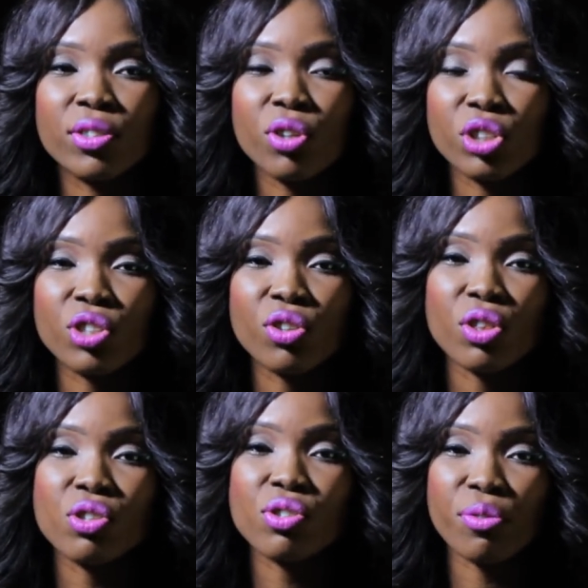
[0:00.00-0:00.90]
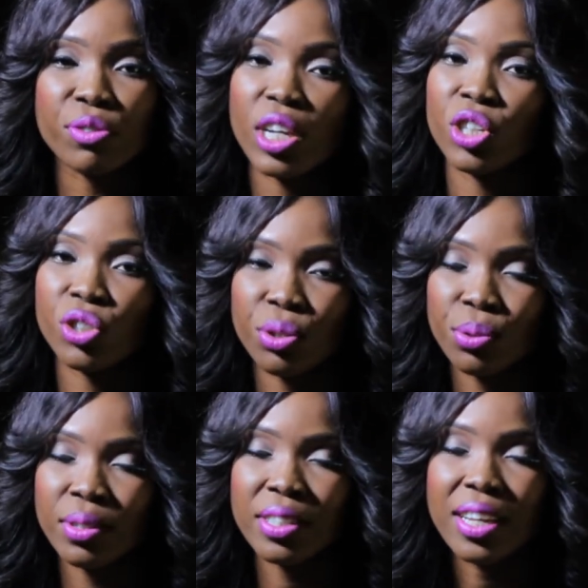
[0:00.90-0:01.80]
touches on the softer
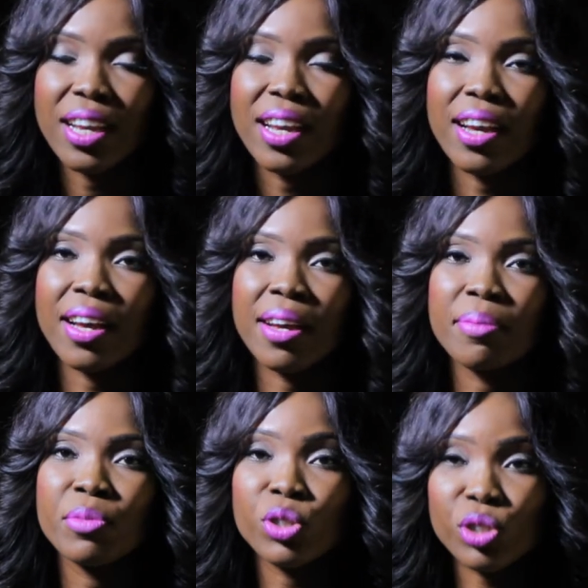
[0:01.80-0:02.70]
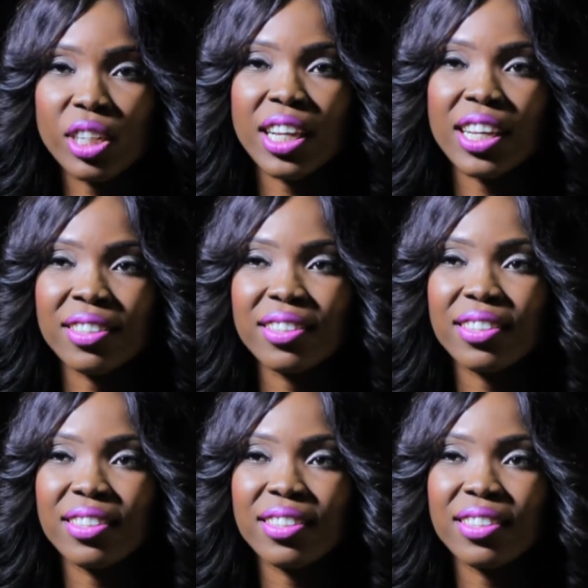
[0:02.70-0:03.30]
issues. Um, usually he,